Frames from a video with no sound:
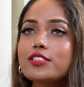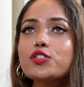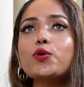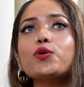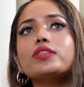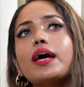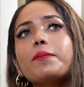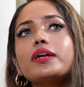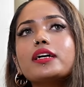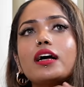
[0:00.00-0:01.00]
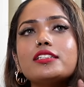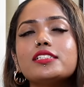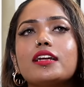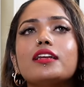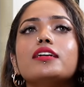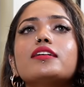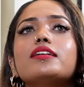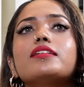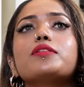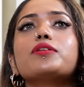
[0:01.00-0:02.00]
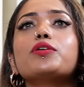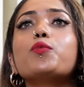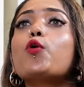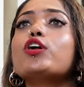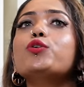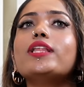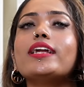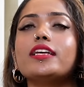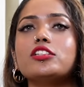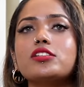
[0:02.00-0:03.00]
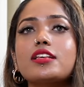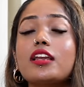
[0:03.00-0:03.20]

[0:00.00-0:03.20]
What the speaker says: So nammade culture le what do they teach us?